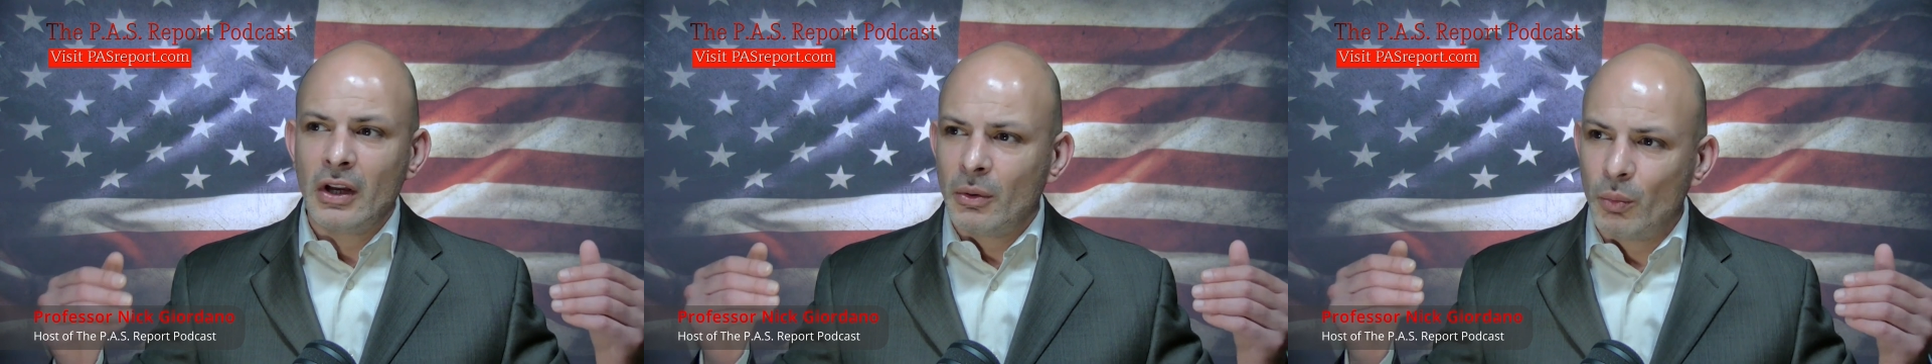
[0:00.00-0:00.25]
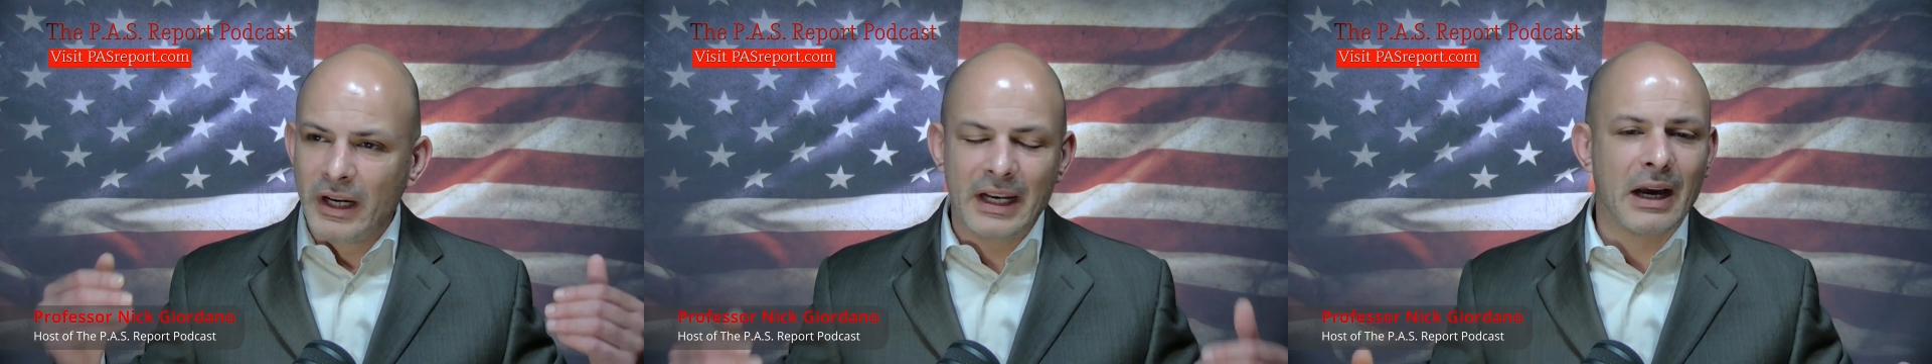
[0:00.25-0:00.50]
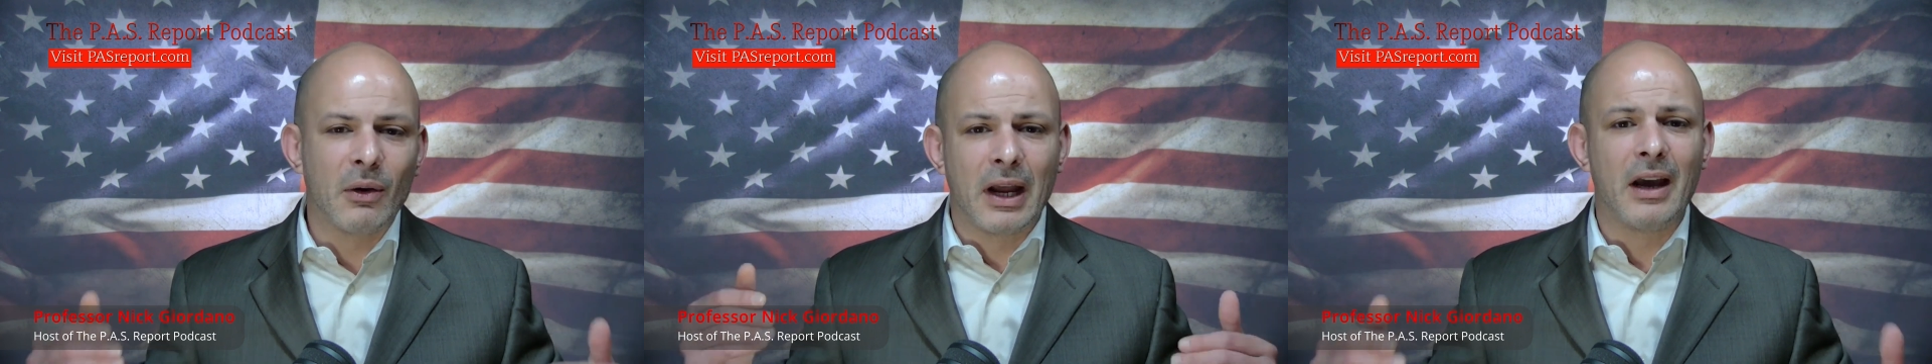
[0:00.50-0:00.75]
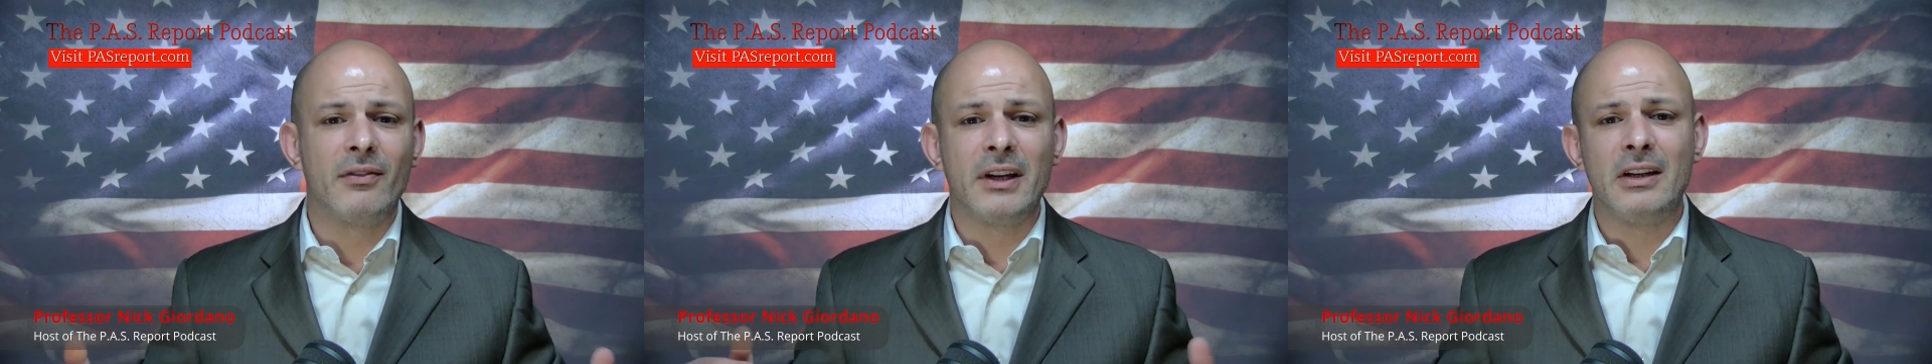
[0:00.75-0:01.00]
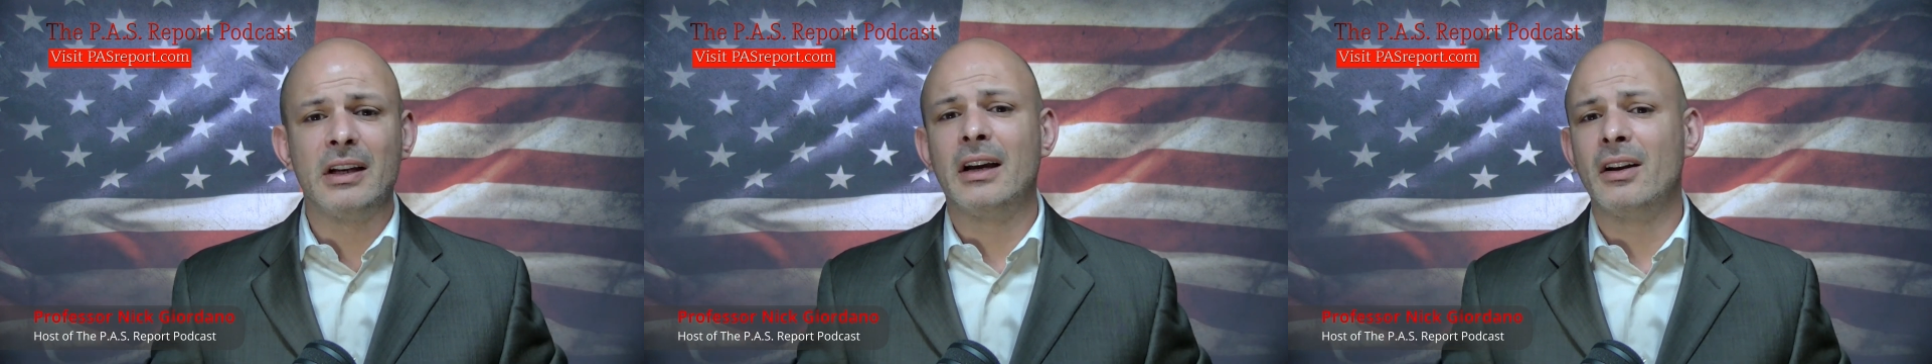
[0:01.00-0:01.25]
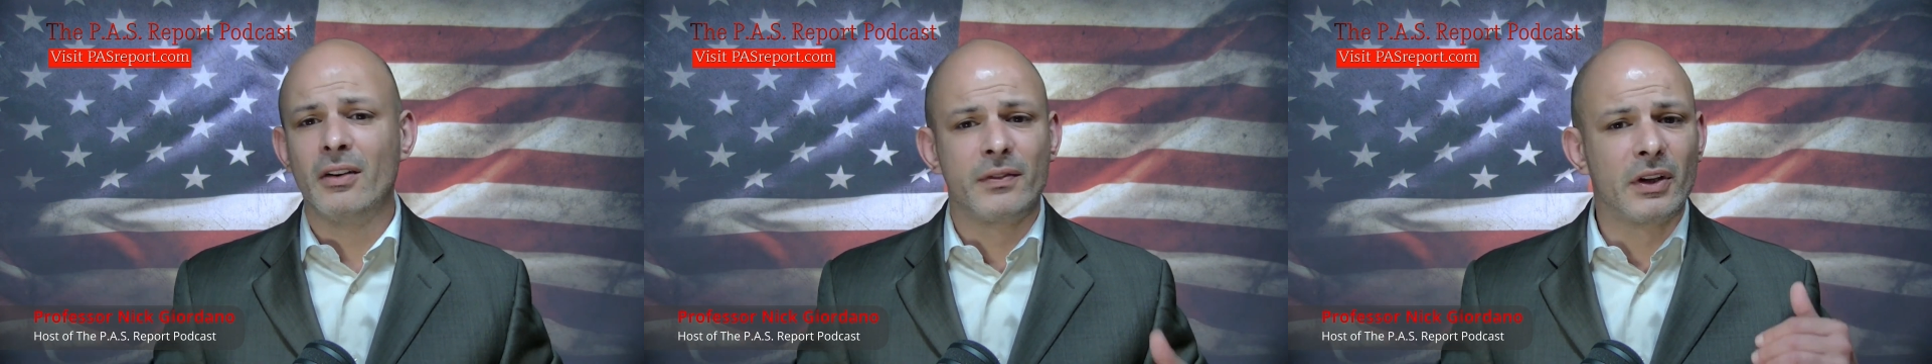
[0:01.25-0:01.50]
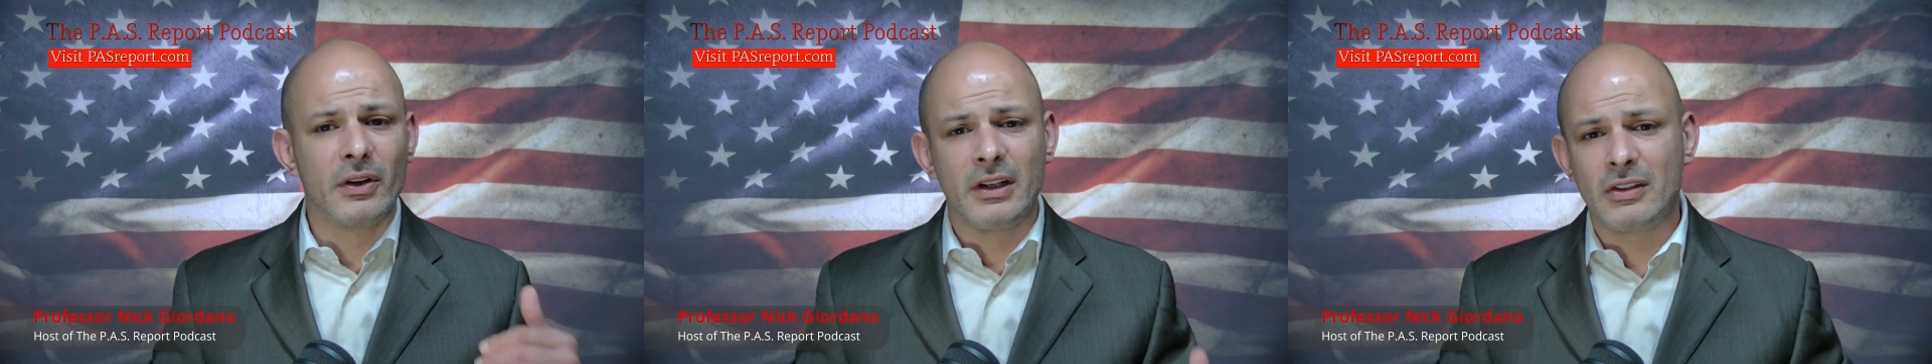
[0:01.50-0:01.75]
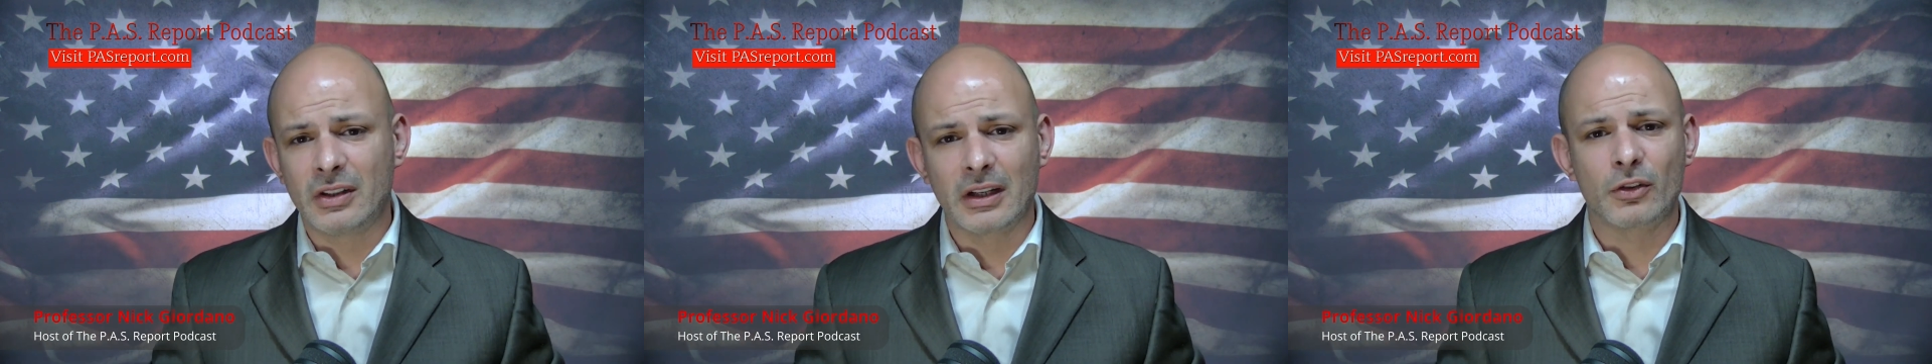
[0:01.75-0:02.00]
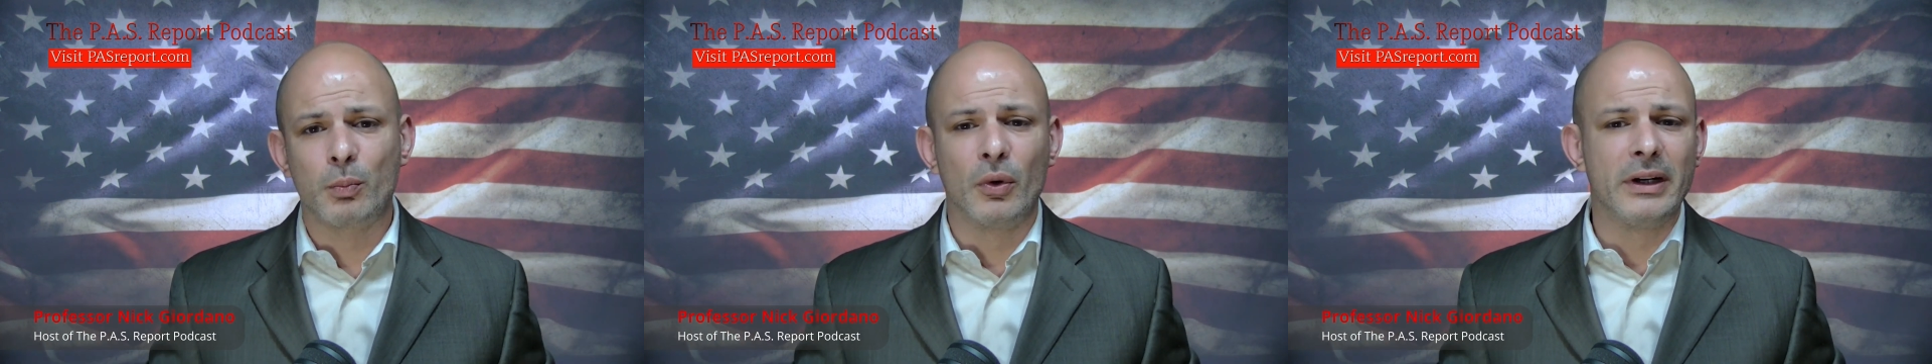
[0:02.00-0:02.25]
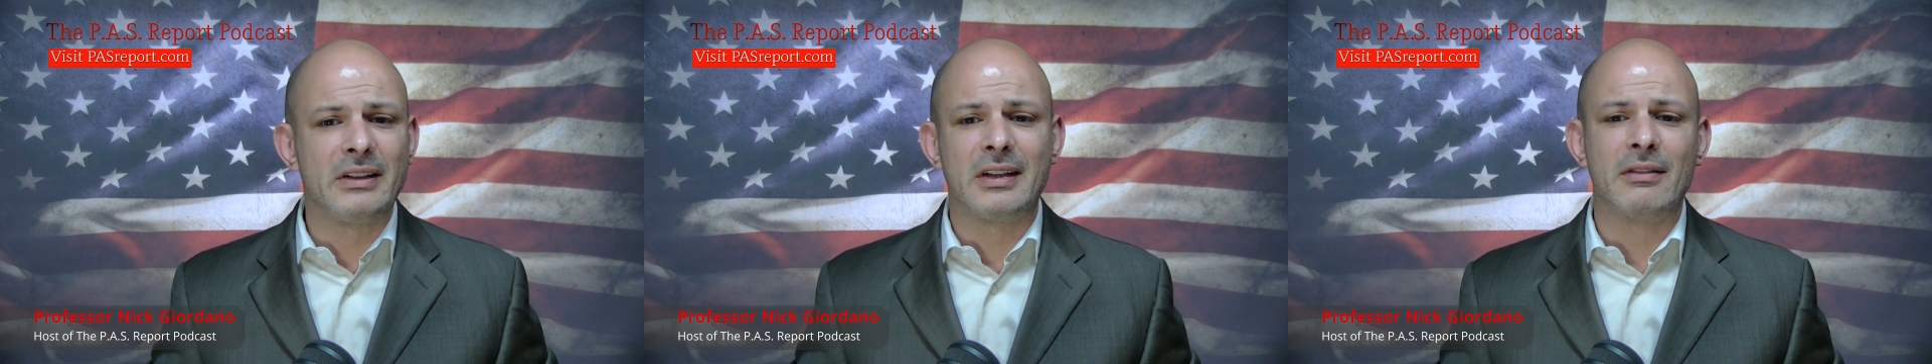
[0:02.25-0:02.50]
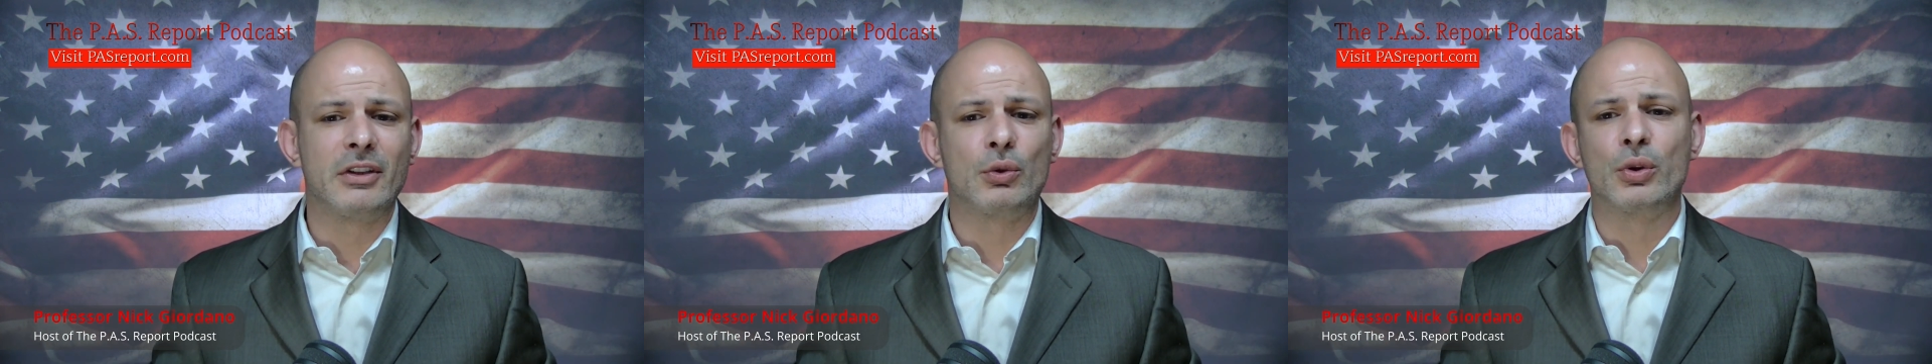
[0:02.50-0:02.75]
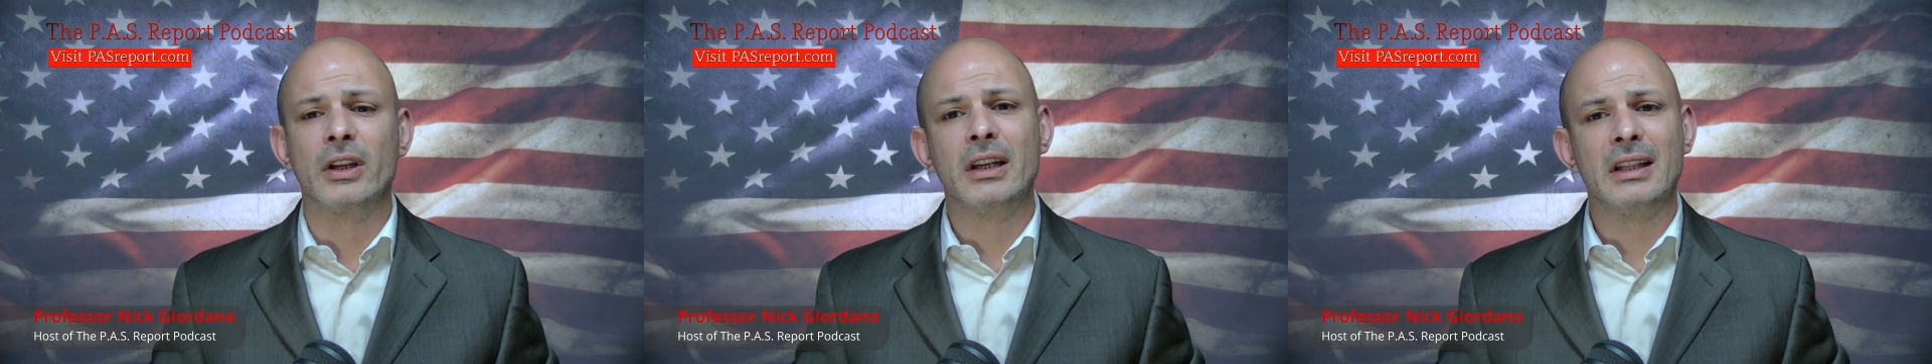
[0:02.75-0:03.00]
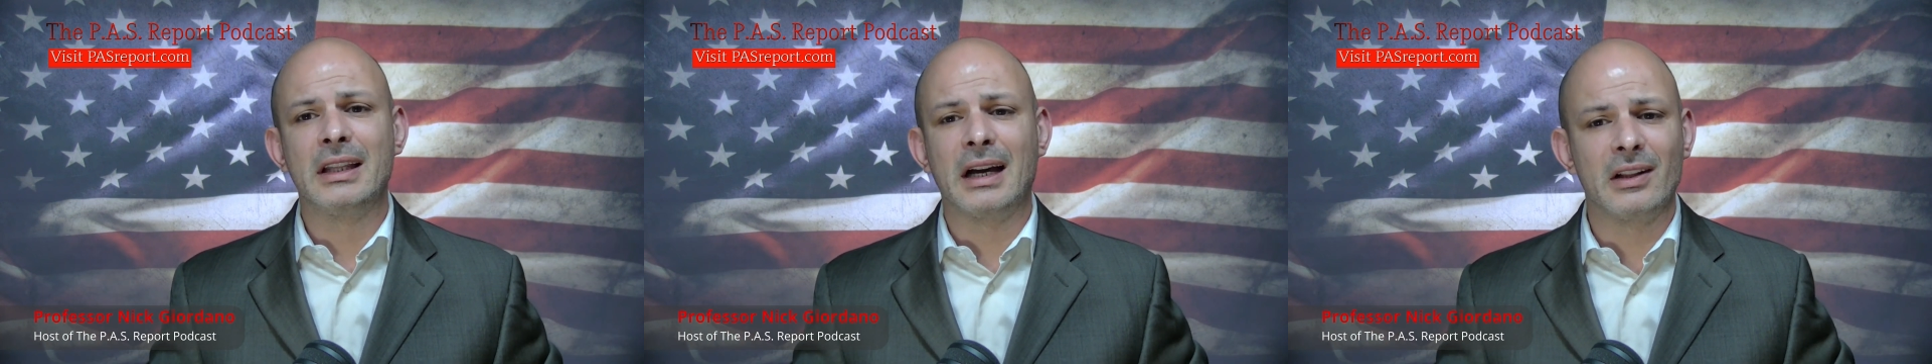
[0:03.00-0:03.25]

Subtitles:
We now have a debt of $36.7 trillion,